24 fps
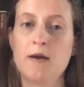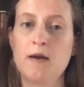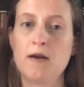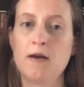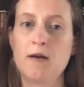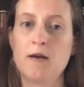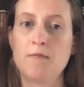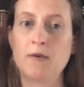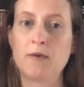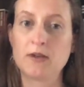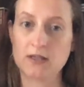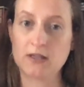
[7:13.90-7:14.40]

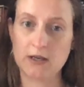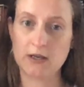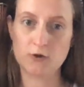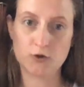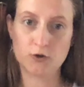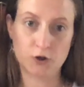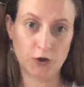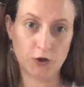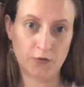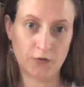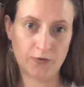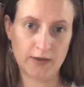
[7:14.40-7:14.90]
because I
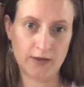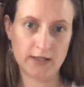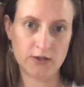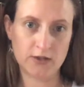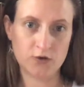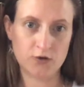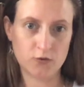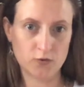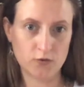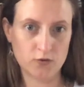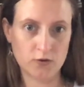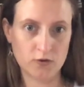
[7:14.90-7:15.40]
also finished
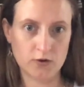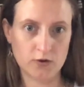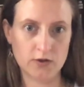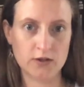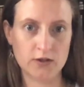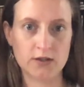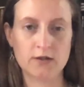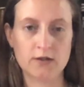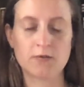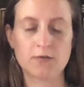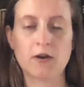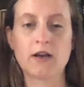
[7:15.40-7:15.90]

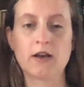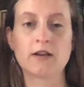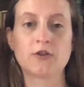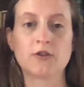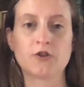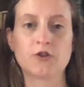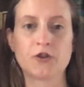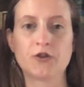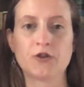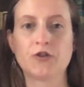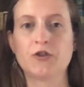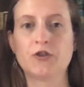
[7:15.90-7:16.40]
August, and I
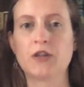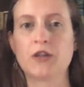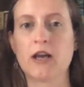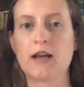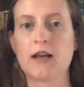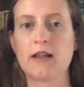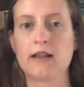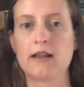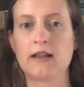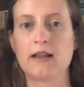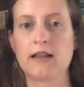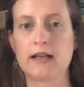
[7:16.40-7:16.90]
showed you that
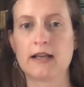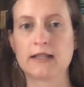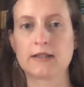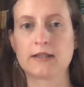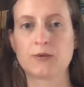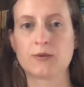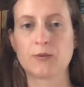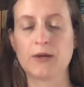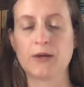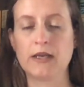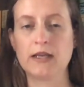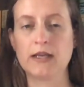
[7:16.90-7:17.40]
last
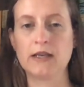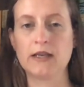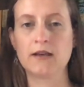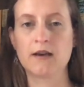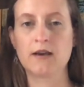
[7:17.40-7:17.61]
week.